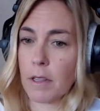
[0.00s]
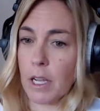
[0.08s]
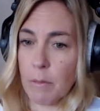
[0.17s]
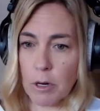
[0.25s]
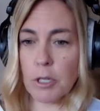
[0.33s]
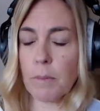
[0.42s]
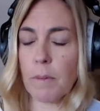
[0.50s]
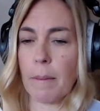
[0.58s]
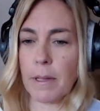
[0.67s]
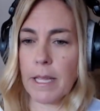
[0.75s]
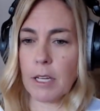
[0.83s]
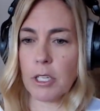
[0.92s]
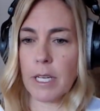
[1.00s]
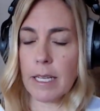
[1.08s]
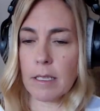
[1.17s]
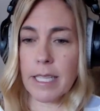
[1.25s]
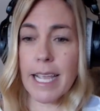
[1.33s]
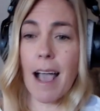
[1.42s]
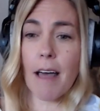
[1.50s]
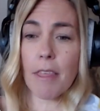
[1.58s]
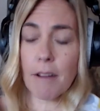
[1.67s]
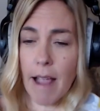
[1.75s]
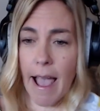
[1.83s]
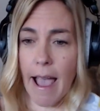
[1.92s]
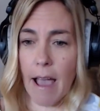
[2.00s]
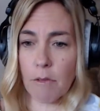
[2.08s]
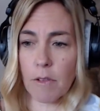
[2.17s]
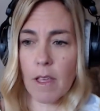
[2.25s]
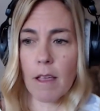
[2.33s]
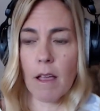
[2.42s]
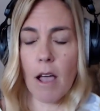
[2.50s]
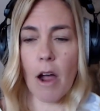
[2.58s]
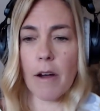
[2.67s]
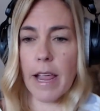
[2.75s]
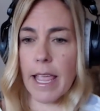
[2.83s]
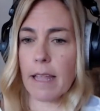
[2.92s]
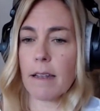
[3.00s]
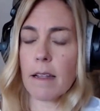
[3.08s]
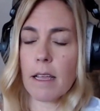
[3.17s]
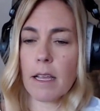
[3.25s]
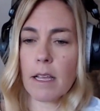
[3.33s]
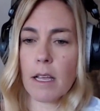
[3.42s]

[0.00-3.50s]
commercial population is, the other half are in